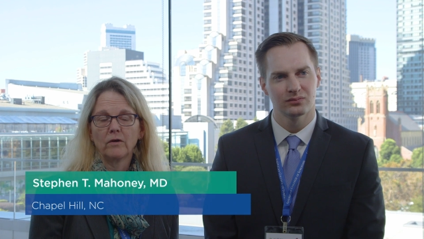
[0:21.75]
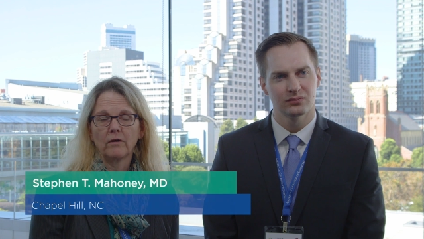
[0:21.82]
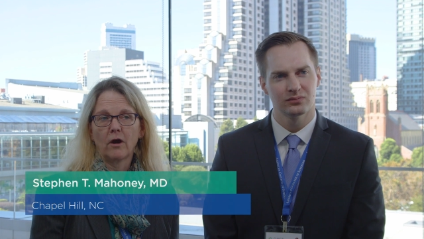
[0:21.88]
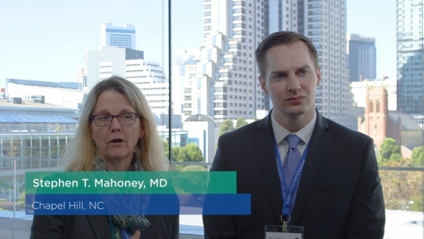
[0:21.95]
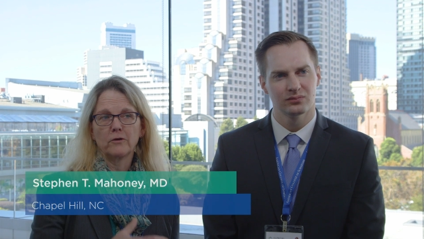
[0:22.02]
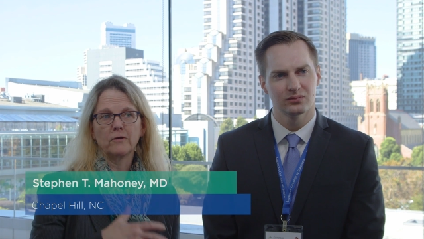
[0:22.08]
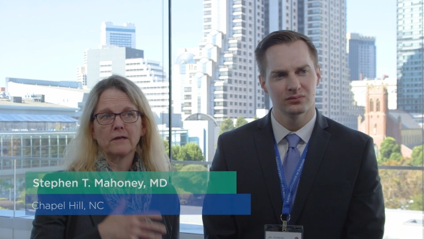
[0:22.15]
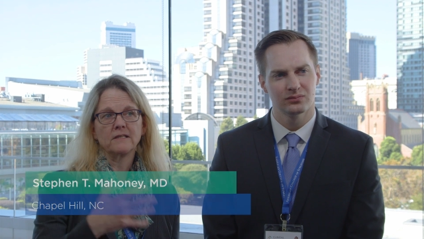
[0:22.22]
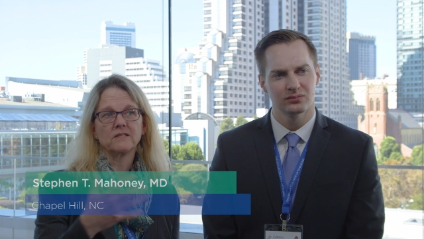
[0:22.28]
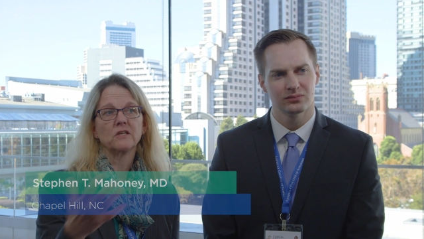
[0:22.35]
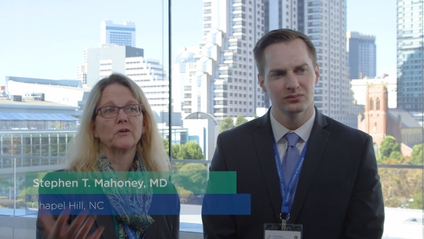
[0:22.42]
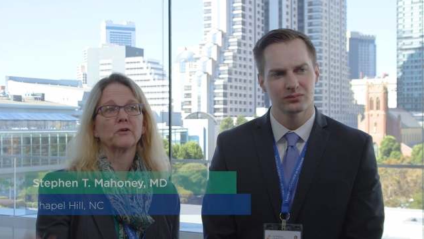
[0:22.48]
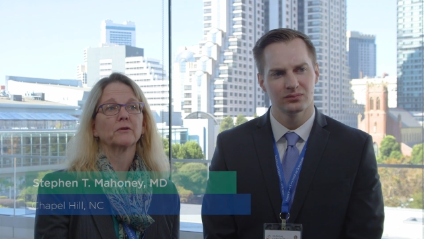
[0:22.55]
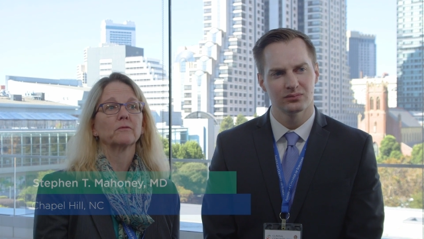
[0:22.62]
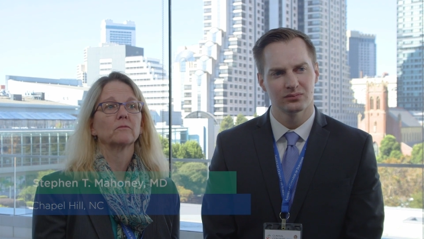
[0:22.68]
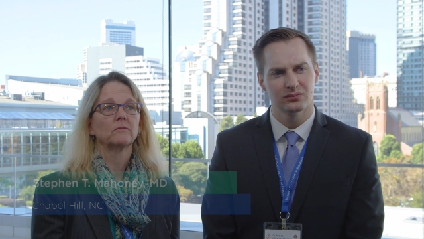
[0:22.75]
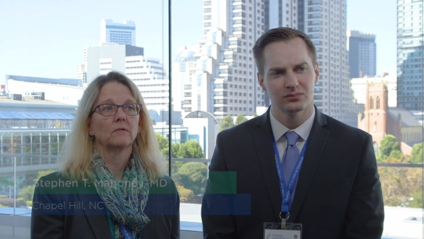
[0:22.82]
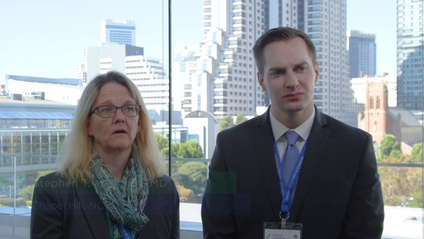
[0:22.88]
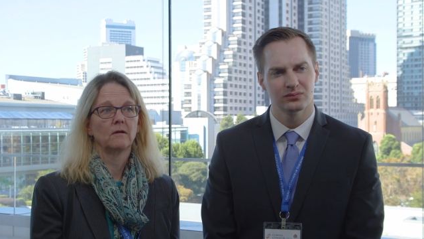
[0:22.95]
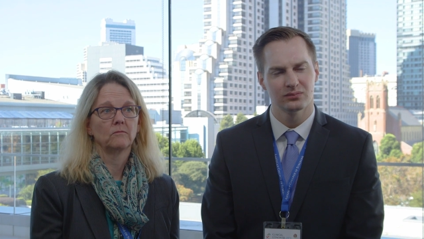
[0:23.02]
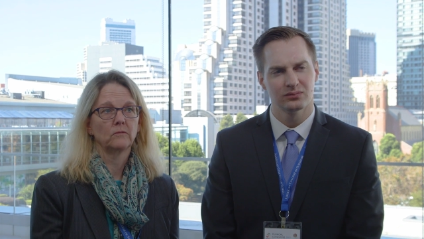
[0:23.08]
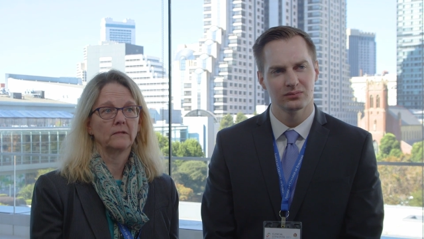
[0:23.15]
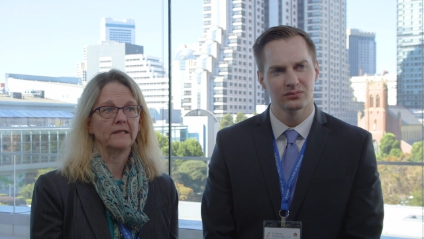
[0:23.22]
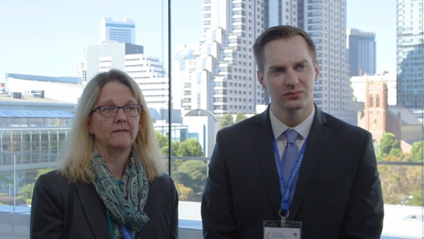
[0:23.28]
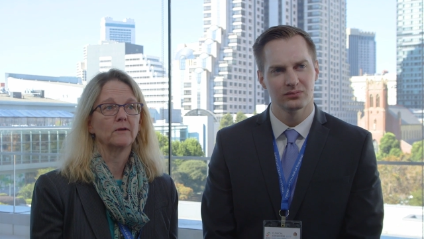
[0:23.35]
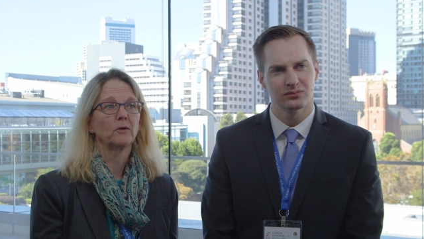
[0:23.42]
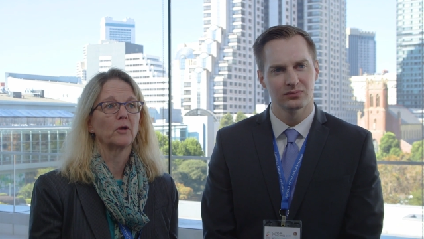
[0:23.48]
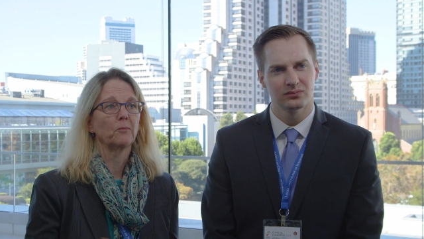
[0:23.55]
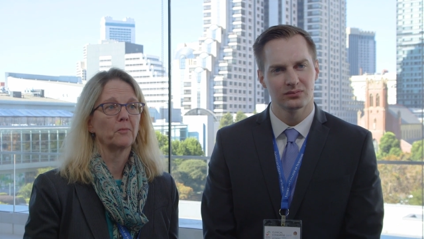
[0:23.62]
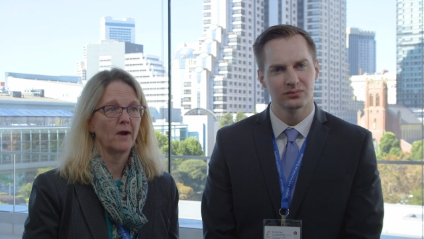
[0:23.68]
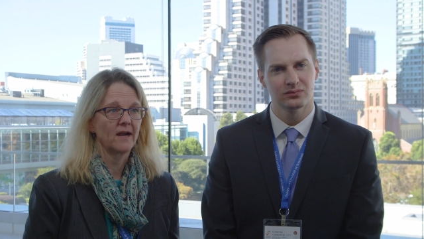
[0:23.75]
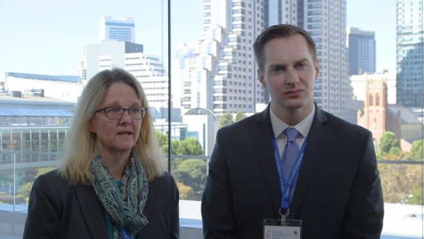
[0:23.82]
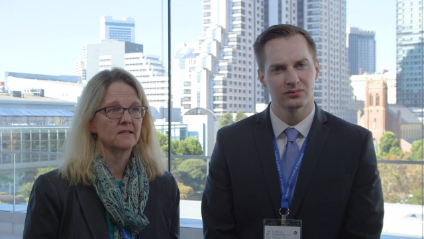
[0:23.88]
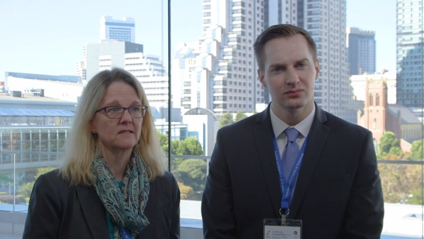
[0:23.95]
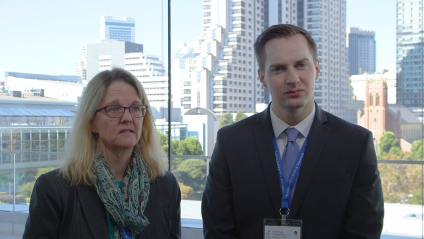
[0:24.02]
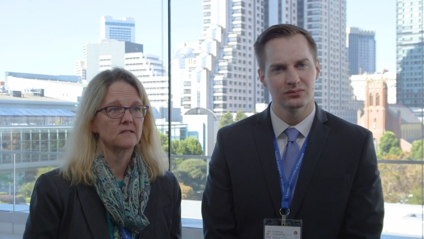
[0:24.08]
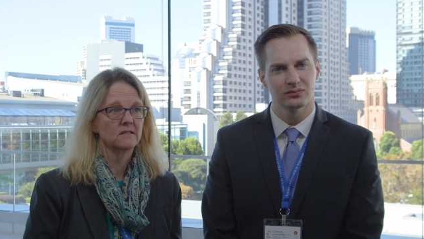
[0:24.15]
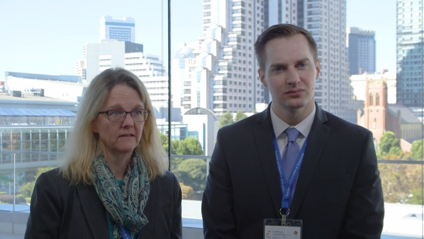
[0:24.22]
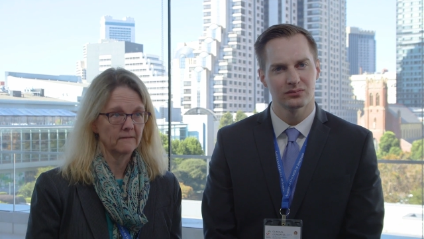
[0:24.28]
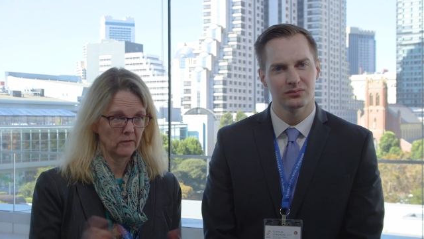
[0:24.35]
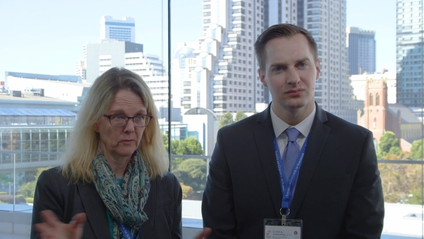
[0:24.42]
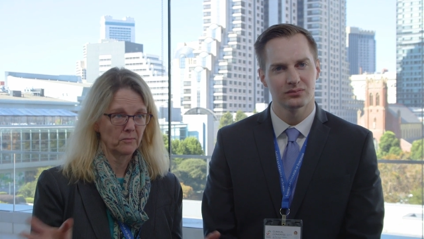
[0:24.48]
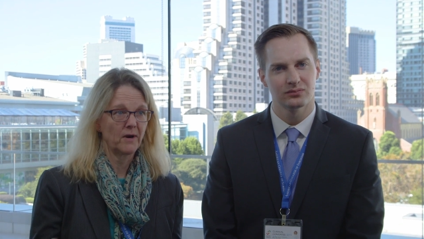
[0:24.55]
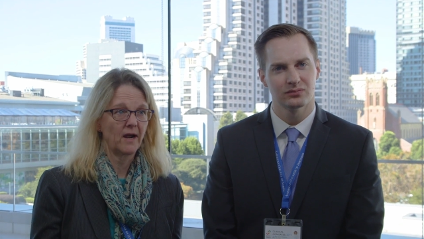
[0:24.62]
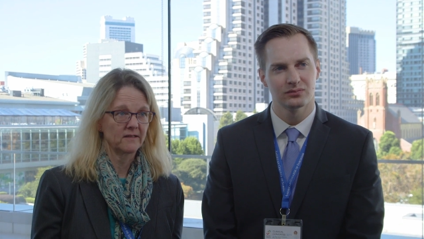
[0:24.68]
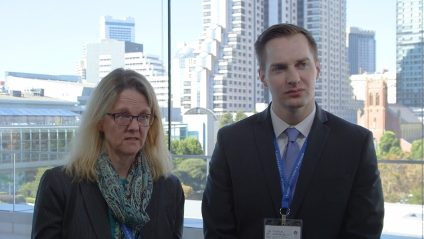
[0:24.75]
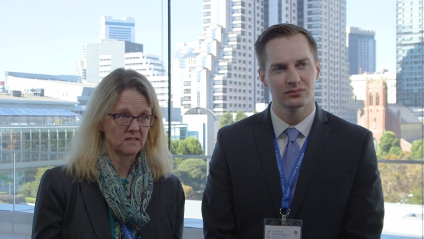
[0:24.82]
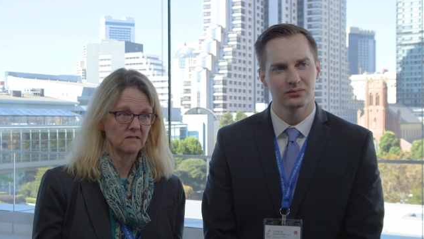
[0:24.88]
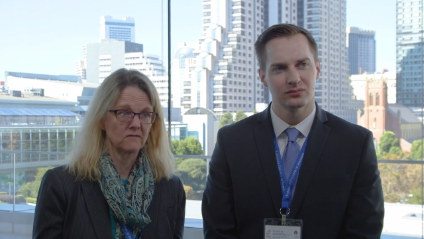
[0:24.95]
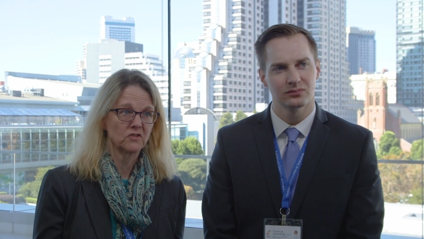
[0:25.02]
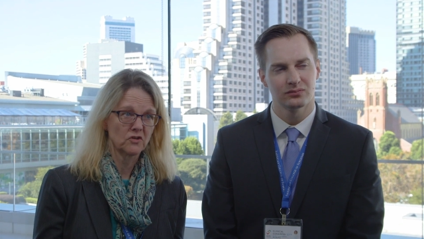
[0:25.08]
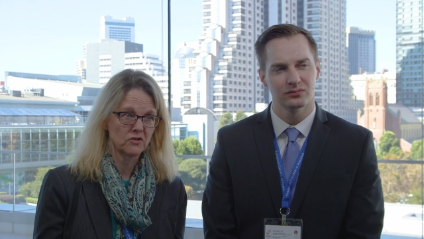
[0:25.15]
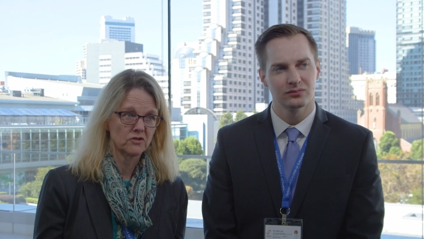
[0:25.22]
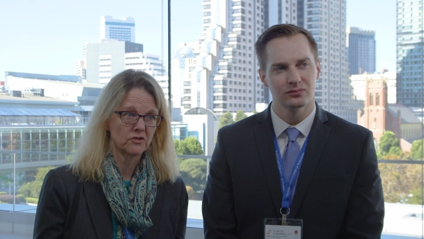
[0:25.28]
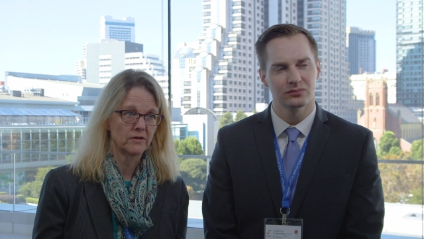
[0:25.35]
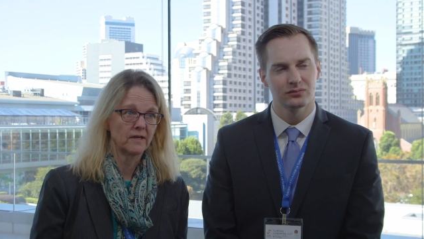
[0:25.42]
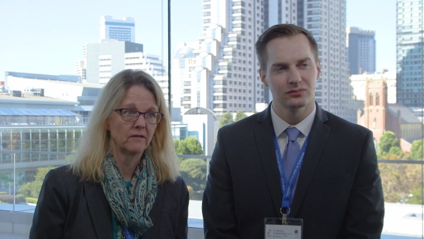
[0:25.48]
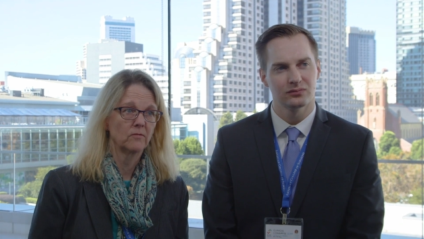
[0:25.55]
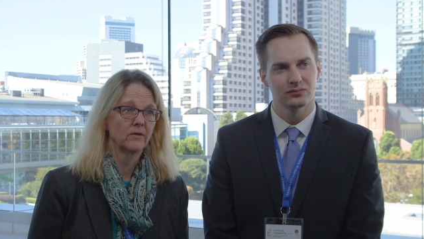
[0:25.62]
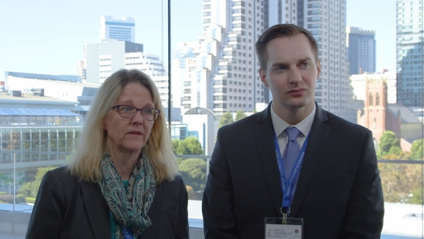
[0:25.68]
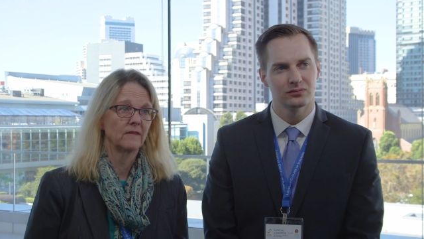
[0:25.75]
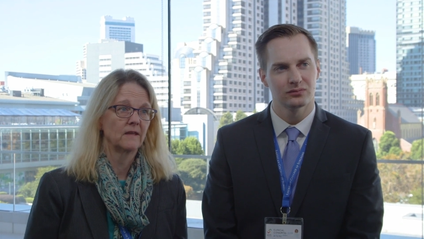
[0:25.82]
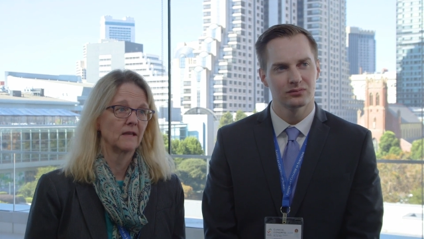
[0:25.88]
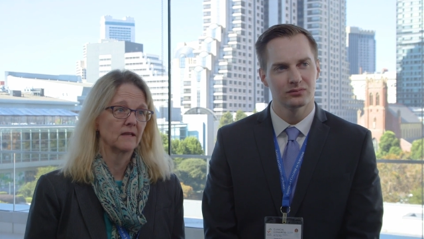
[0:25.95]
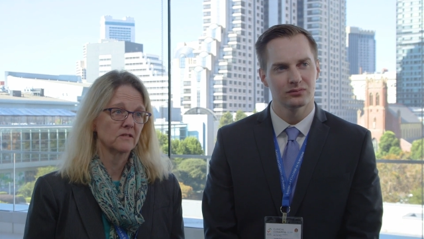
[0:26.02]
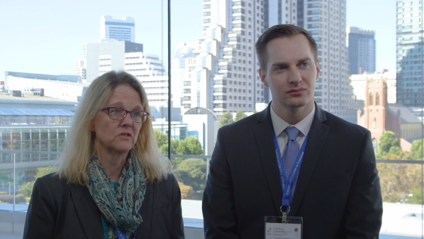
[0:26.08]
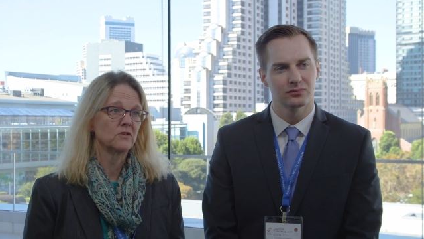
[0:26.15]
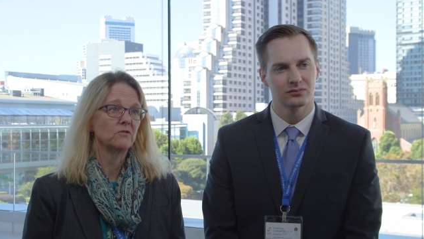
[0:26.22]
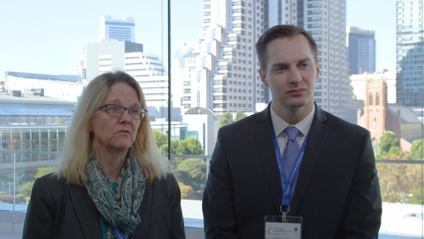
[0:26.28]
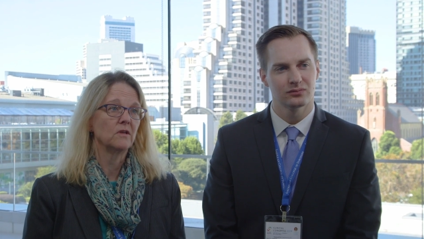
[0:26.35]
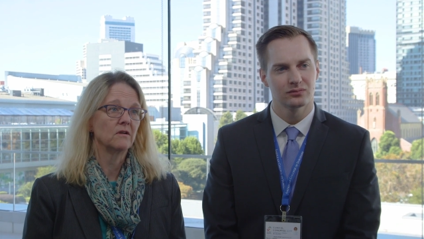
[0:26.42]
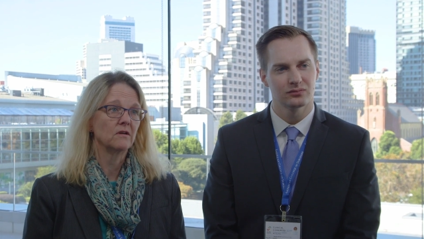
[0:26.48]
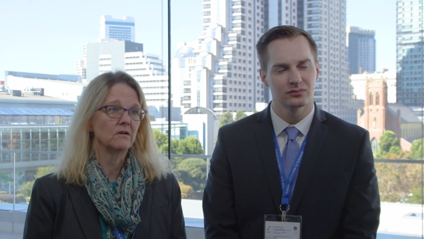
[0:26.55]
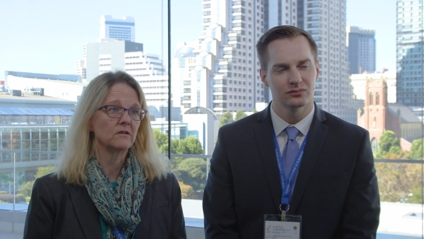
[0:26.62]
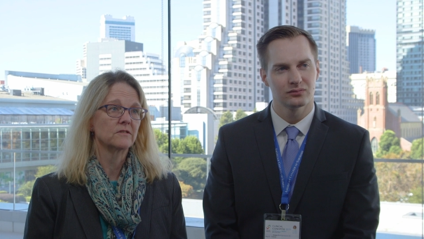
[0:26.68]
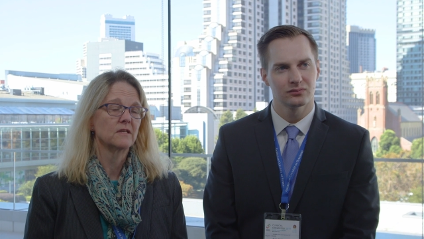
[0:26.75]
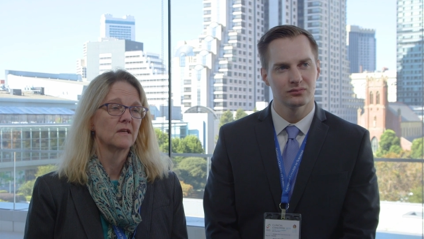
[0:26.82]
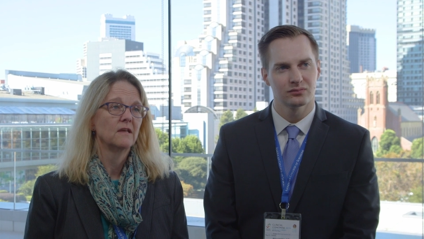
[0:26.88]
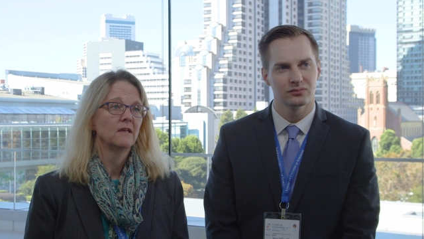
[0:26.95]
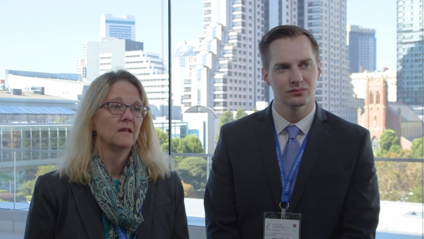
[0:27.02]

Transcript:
Speaker 1: are you considering um, leaving your practice, leaving the practice of surgery within the next two years?